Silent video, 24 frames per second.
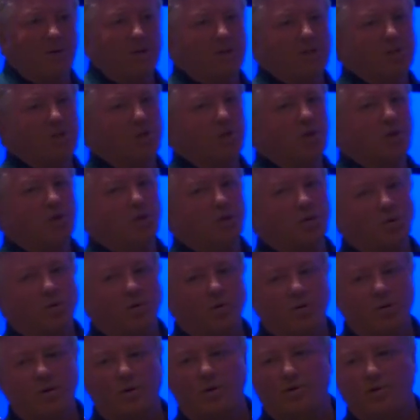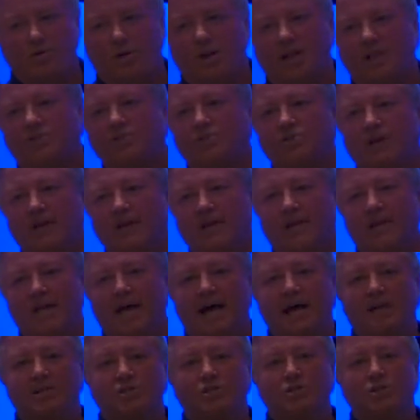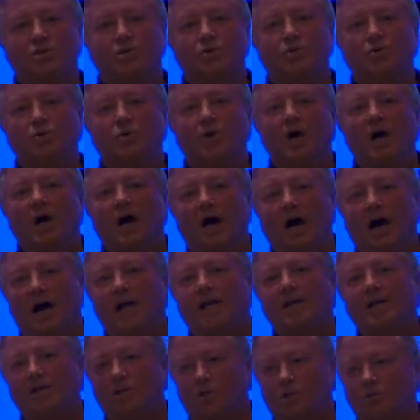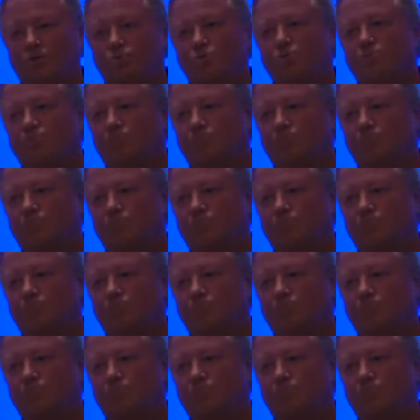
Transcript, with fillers: So uh, translate that to I can use